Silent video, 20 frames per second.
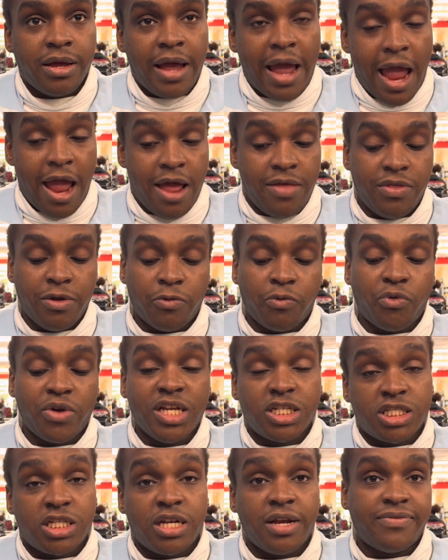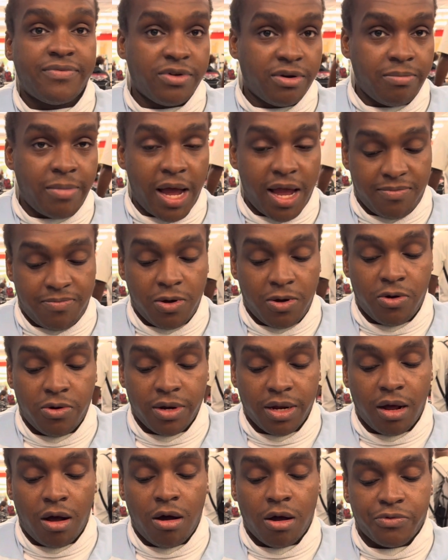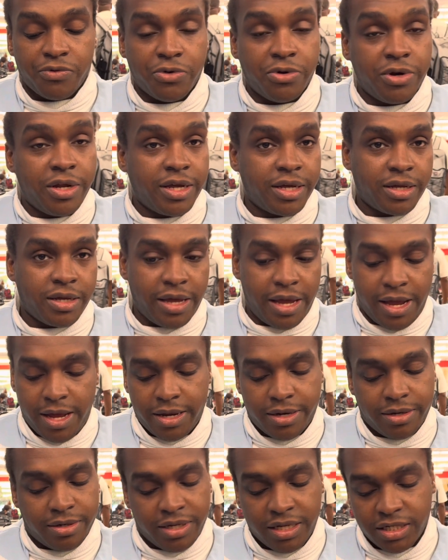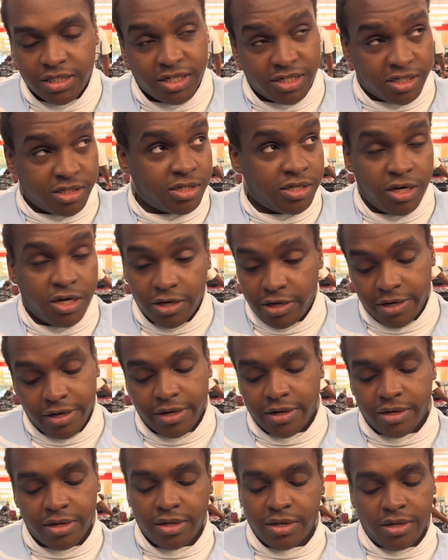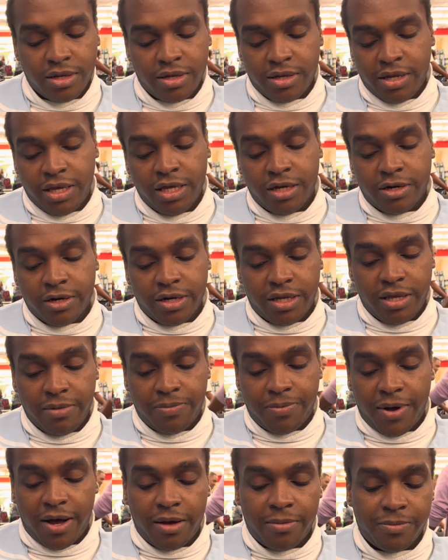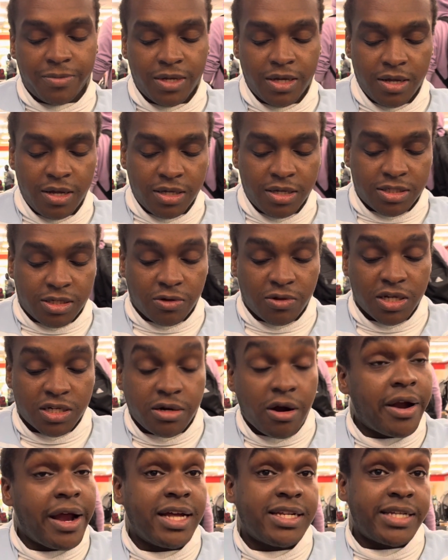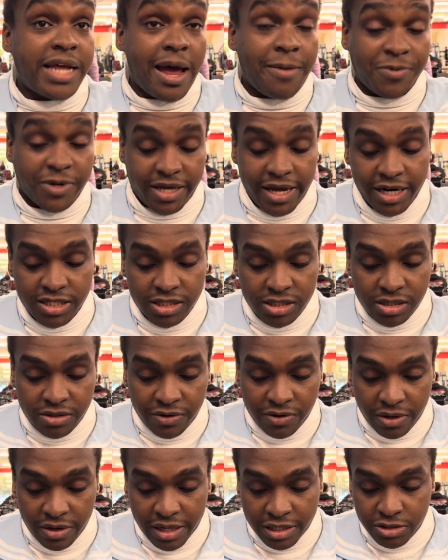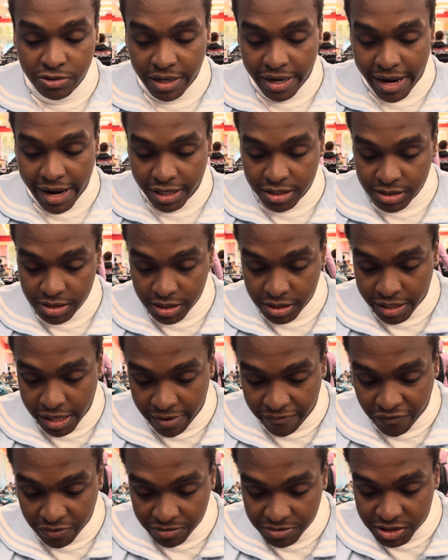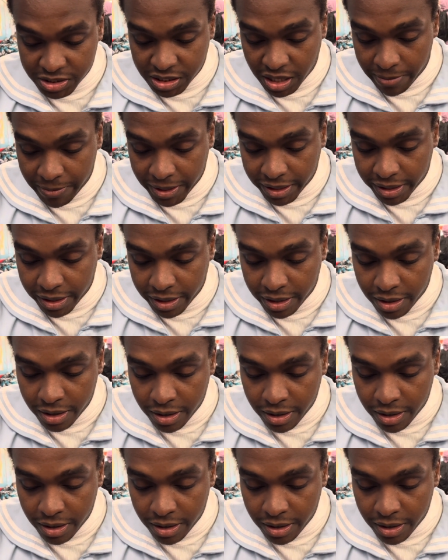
and then re-shifted my opponent on Runic, and he just couldn't keep up. So this card has applications that you can actually get from summoning it.